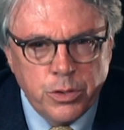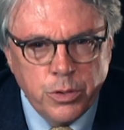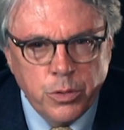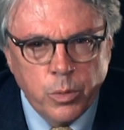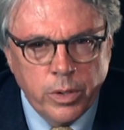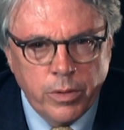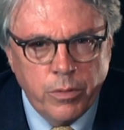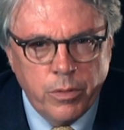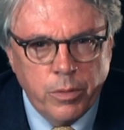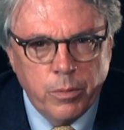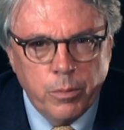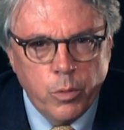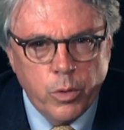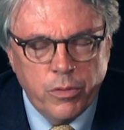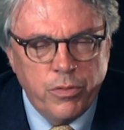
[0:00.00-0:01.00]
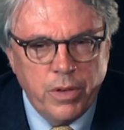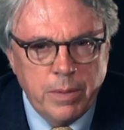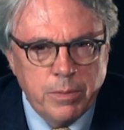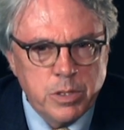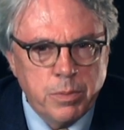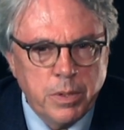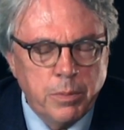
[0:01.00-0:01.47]
to one of the more
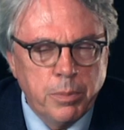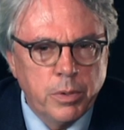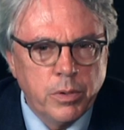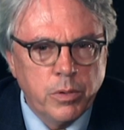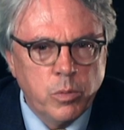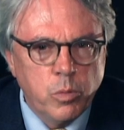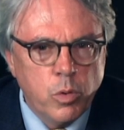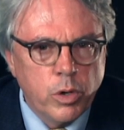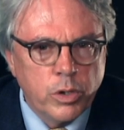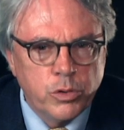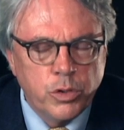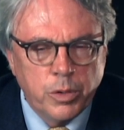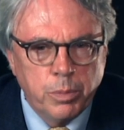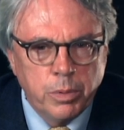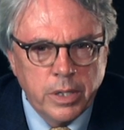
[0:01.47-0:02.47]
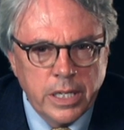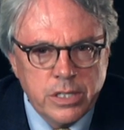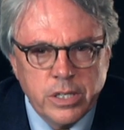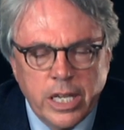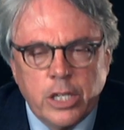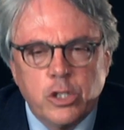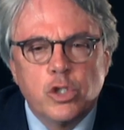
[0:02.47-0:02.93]
famous people in the war took
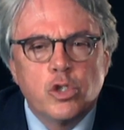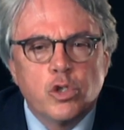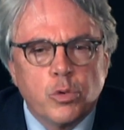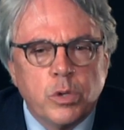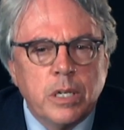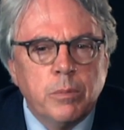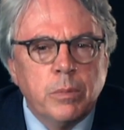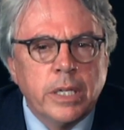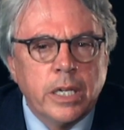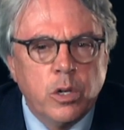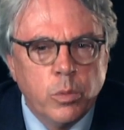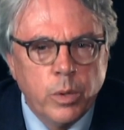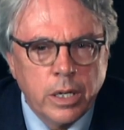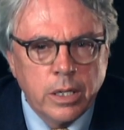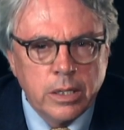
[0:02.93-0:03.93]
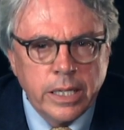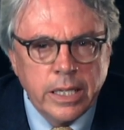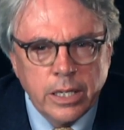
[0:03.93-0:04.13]
place extremely quickly,